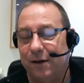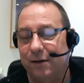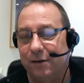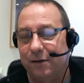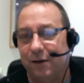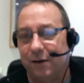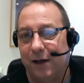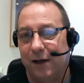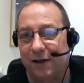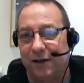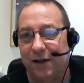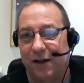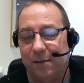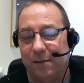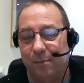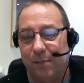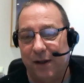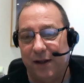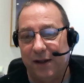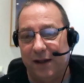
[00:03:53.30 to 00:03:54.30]
good luck to them,
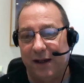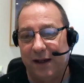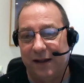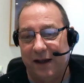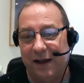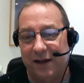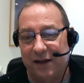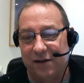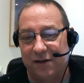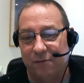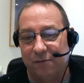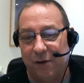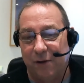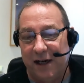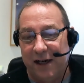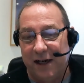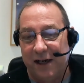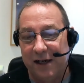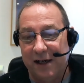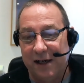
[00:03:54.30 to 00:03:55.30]
but that doesn't
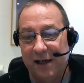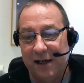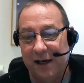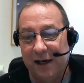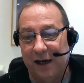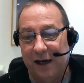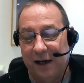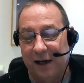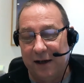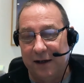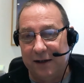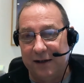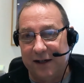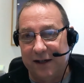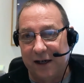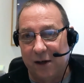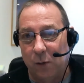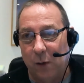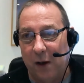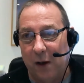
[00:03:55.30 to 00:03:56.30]
really
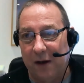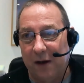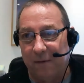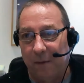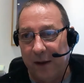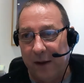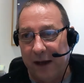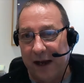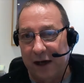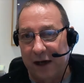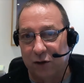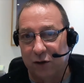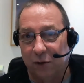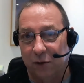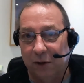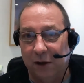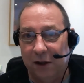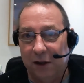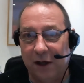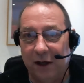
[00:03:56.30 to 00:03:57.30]
take away from the actual
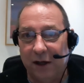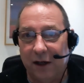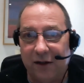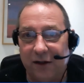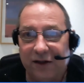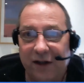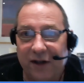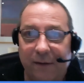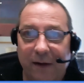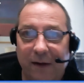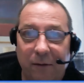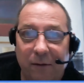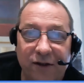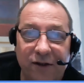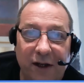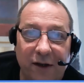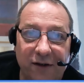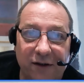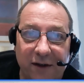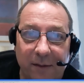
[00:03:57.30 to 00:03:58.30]
survey
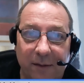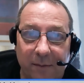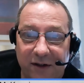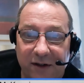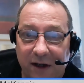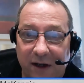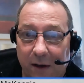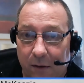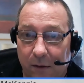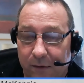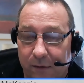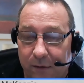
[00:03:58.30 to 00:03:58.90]
results themselves.